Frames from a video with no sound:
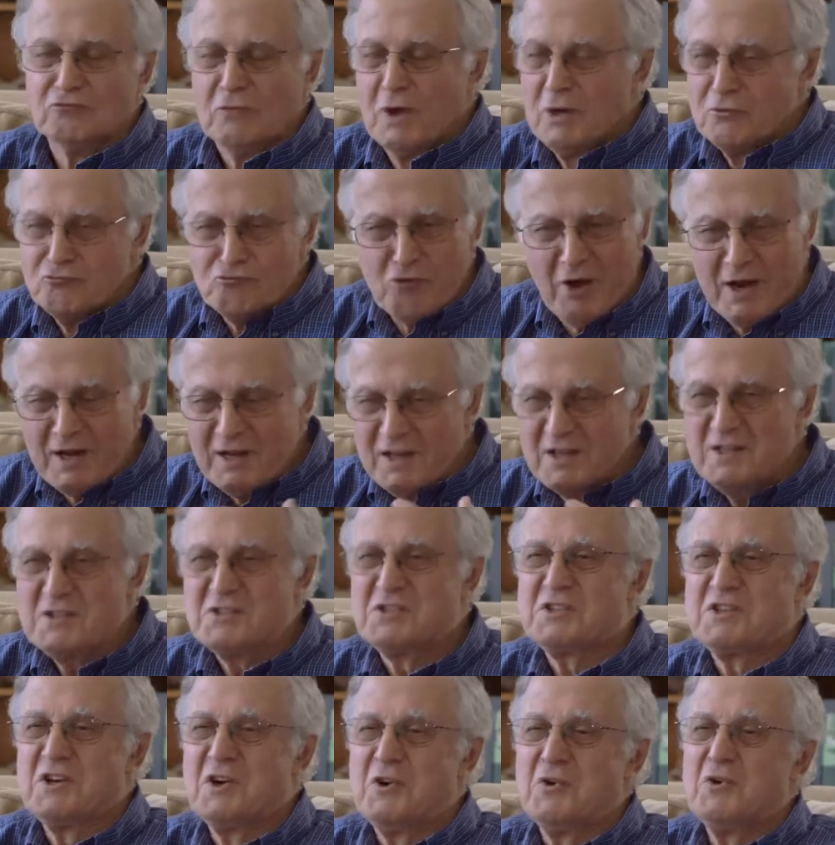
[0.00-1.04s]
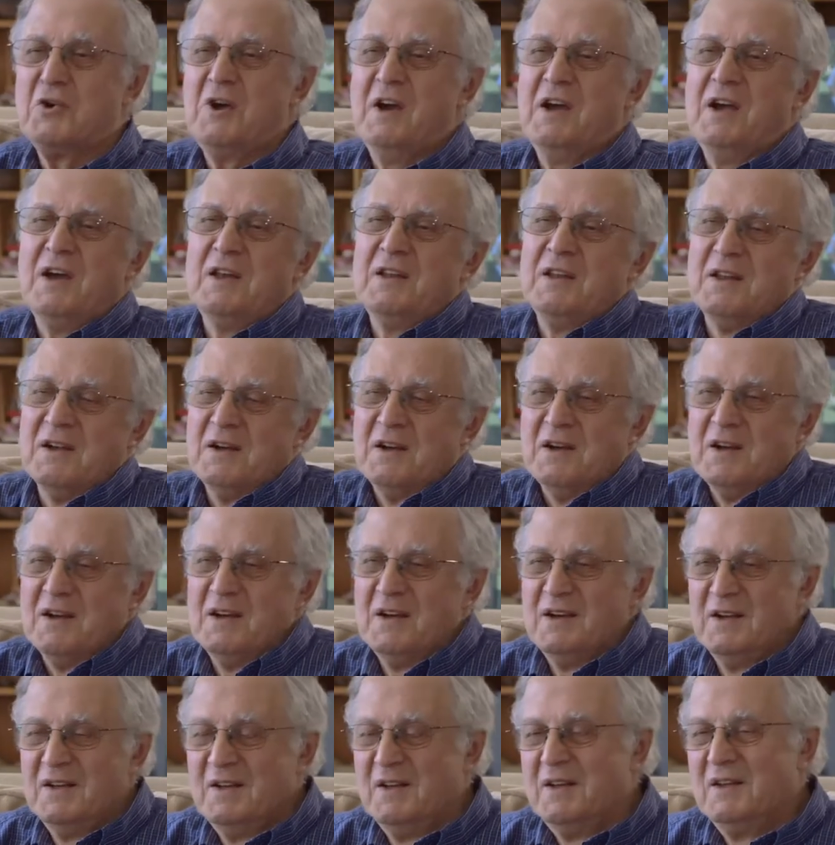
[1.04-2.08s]
and rightly so, had a
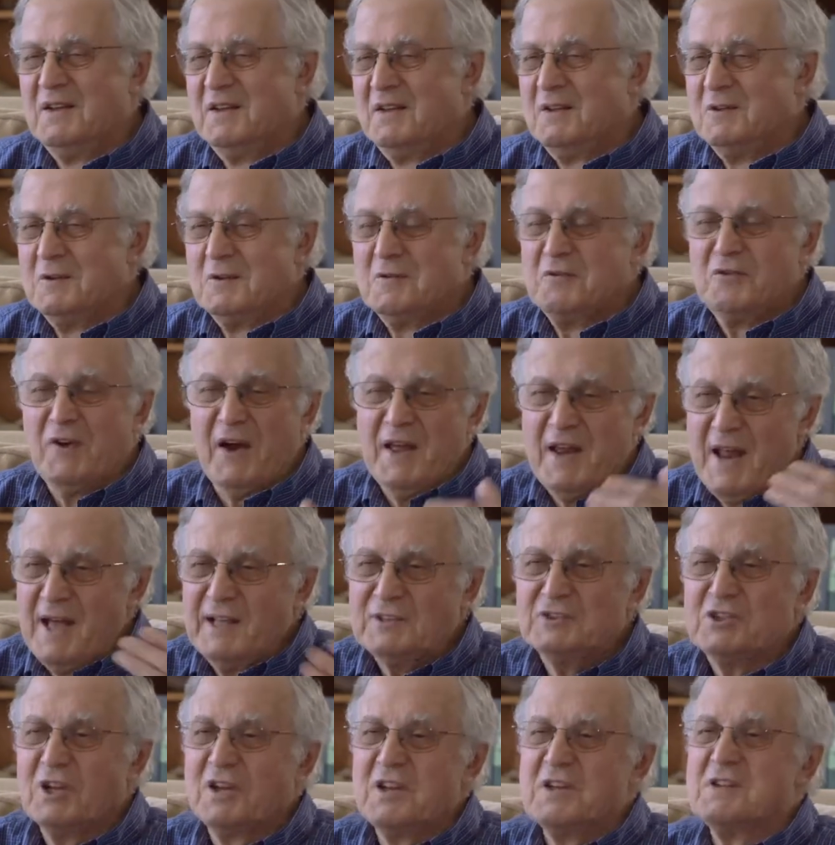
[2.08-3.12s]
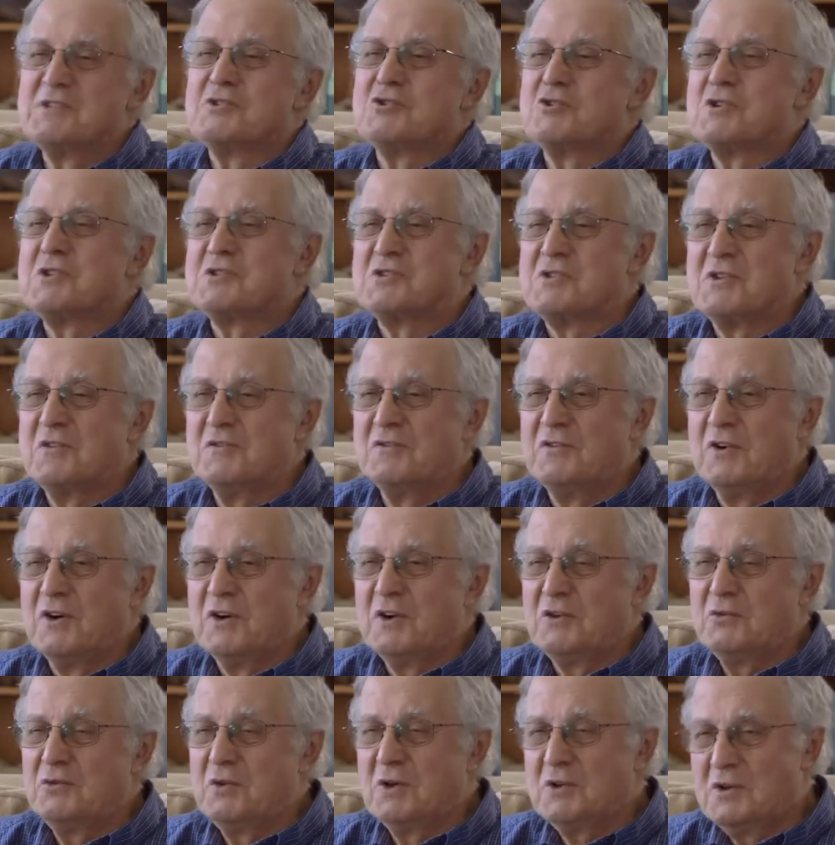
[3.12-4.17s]
financial interest
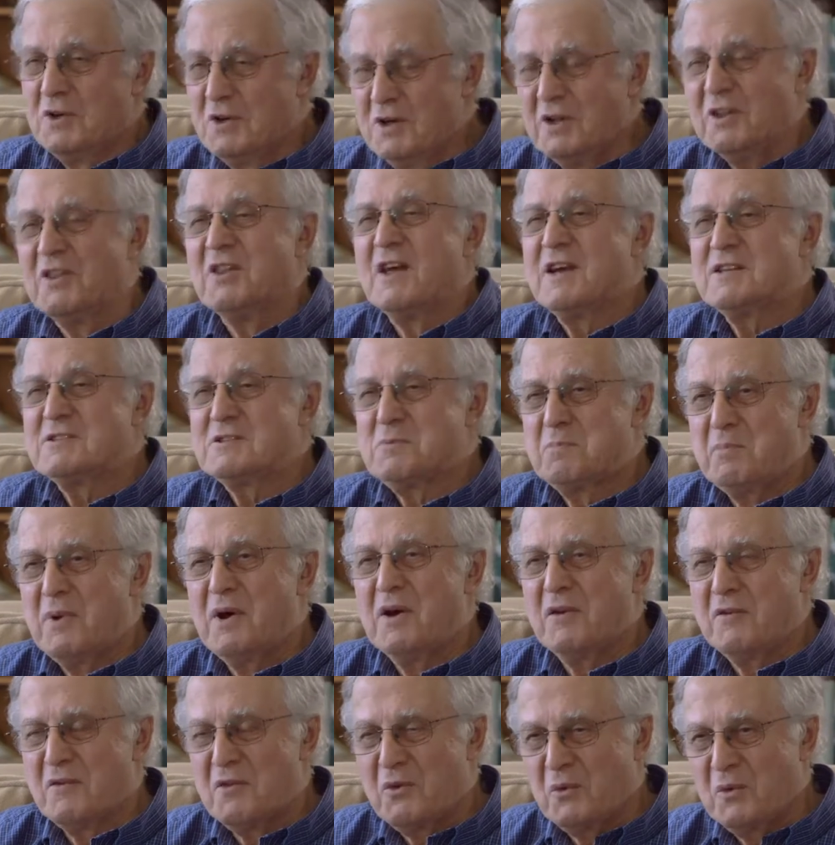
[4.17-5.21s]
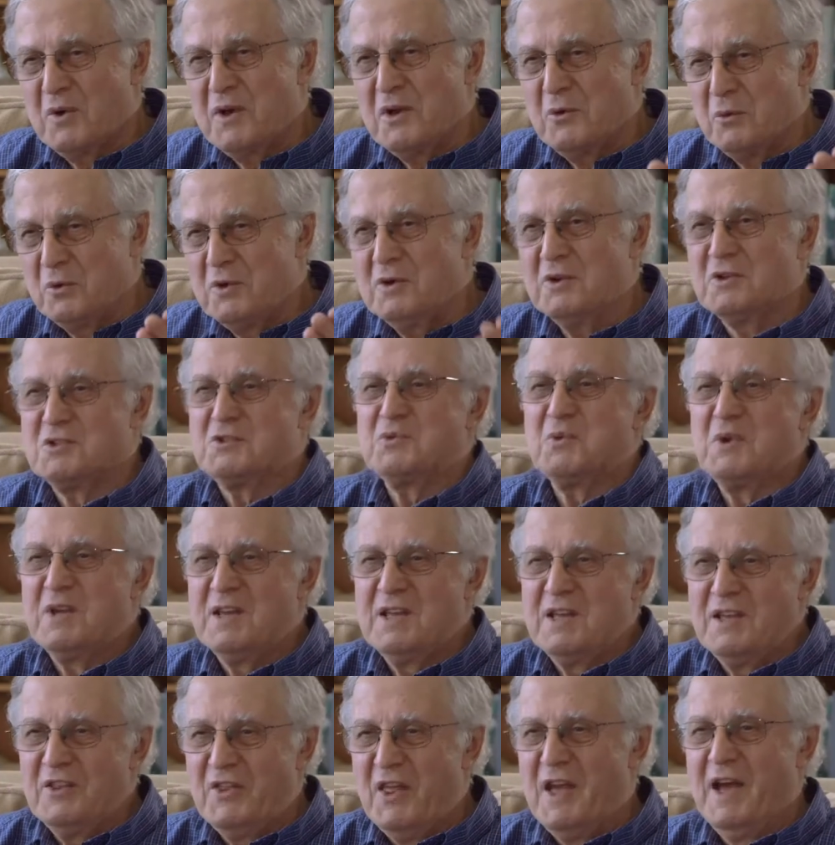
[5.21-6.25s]
involved. Well, good, that's part of the way it works. We
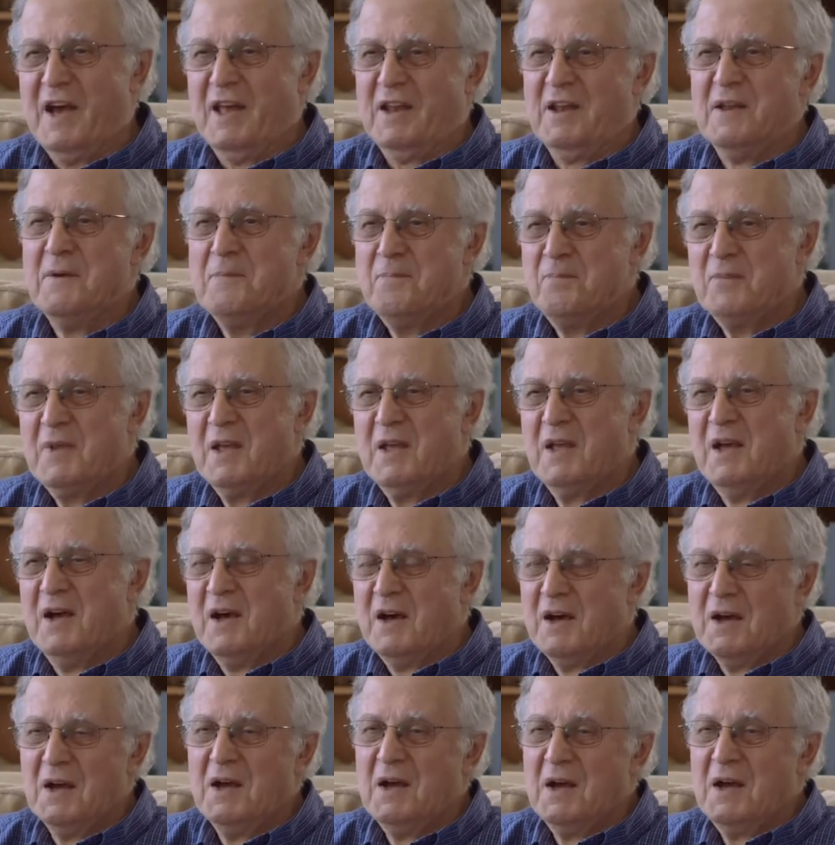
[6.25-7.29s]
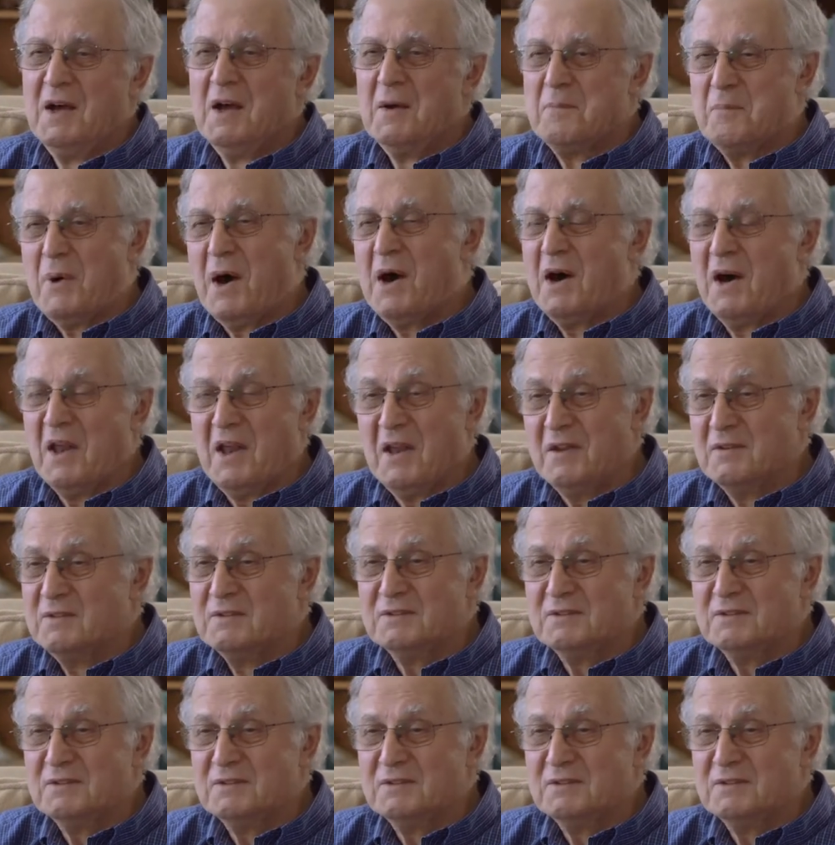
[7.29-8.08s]
need that. Uh, part